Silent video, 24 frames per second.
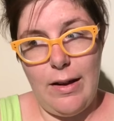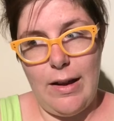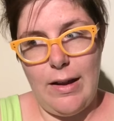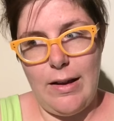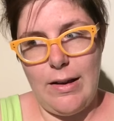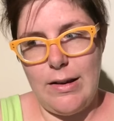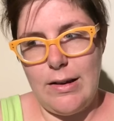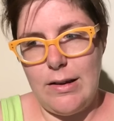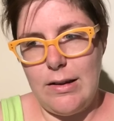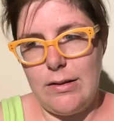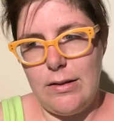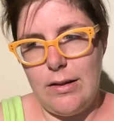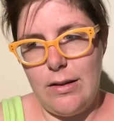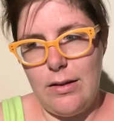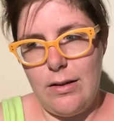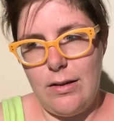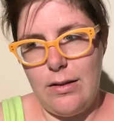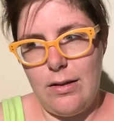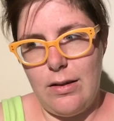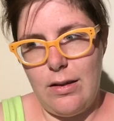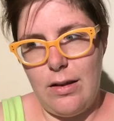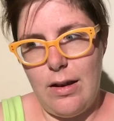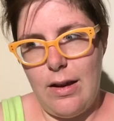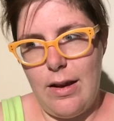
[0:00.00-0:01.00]
And
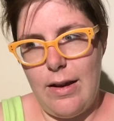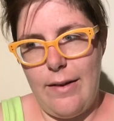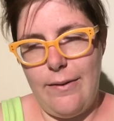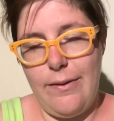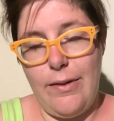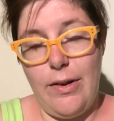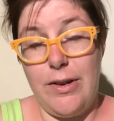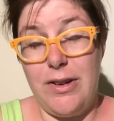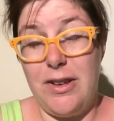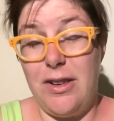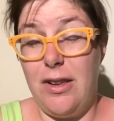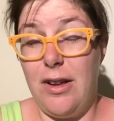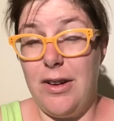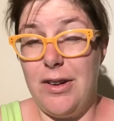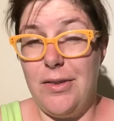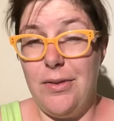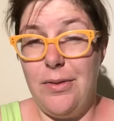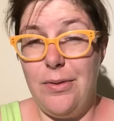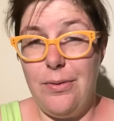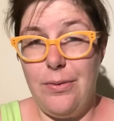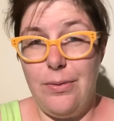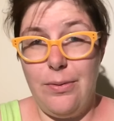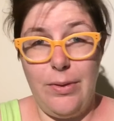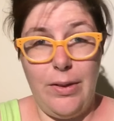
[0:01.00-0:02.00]
I've got a lot of
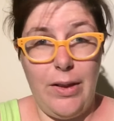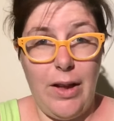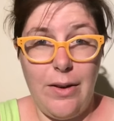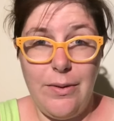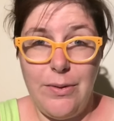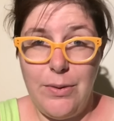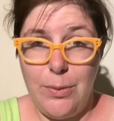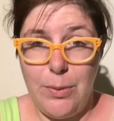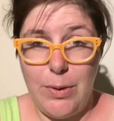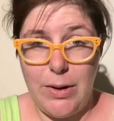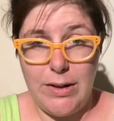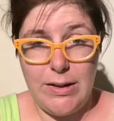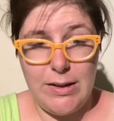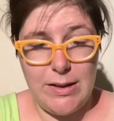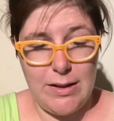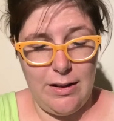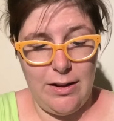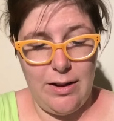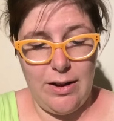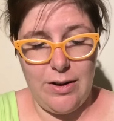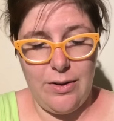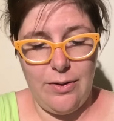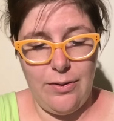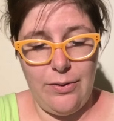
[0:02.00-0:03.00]
loved ones, a
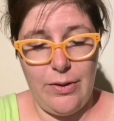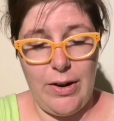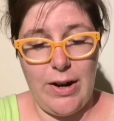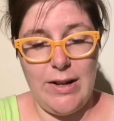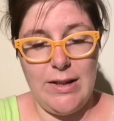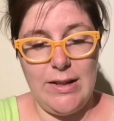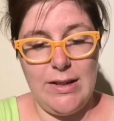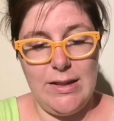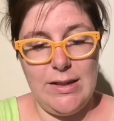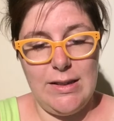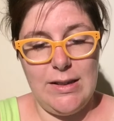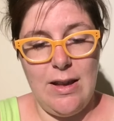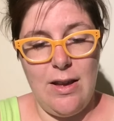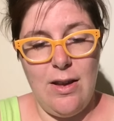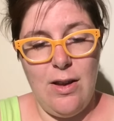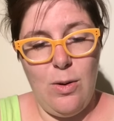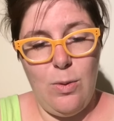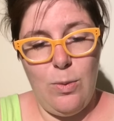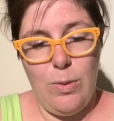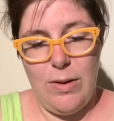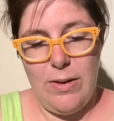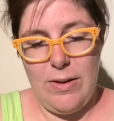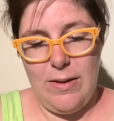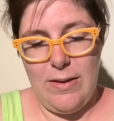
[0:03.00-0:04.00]
lot of friends
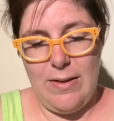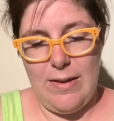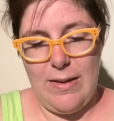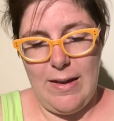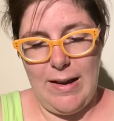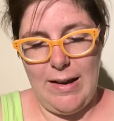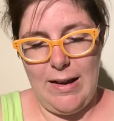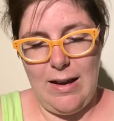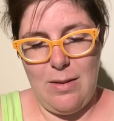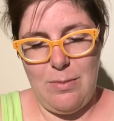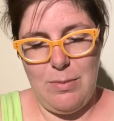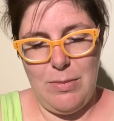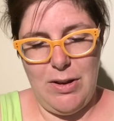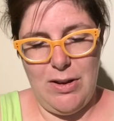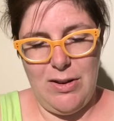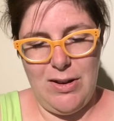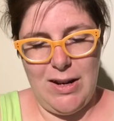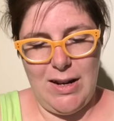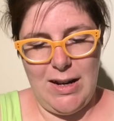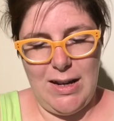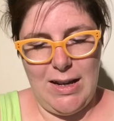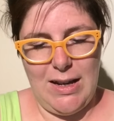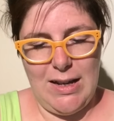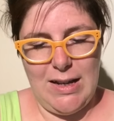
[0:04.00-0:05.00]
within that
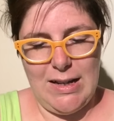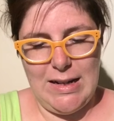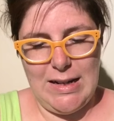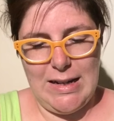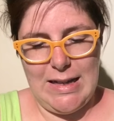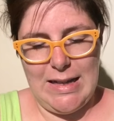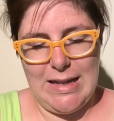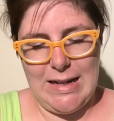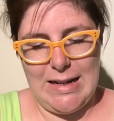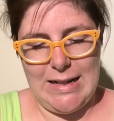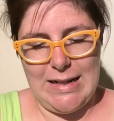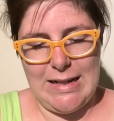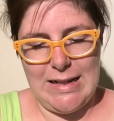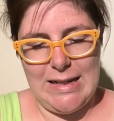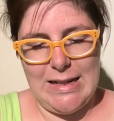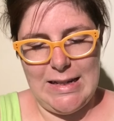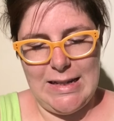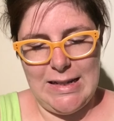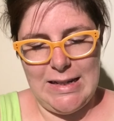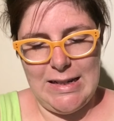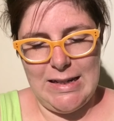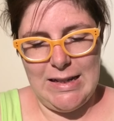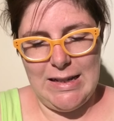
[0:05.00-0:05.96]
community that